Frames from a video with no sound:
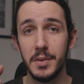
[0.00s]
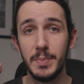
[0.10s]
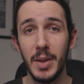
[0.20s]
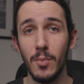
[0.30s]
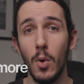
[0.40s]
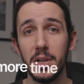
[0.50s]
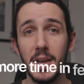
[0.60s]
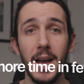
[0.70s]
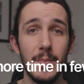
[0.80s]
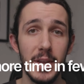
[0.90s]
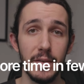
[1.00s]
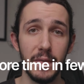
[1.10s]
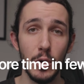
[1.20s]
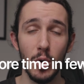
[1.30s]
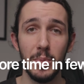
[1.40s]
Spend more time in
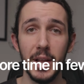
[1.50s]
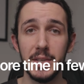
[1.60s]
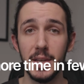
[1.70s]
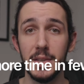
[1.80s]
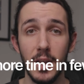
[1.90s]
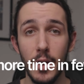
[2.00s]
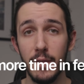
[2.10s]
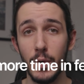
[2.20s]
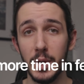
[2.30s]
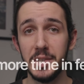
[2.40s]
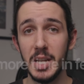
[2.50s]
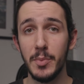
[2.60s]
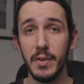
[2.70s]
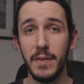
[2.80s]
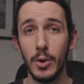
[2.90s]
fewer places for a
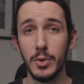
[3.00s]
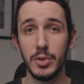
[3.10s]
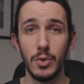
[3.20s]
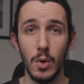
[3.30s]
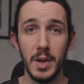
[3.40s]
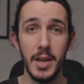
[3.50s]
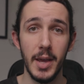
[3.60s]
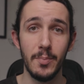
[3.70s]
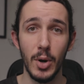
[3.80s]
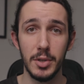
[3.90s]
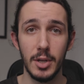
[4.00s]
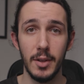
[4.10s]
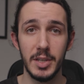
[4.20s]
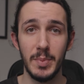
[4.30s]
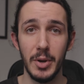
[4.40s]
deeper photo story and
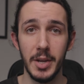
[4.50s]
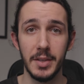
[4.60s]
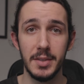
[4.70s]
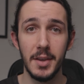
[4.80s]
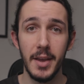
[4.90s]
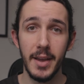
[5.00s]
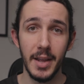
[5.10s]
personal experience,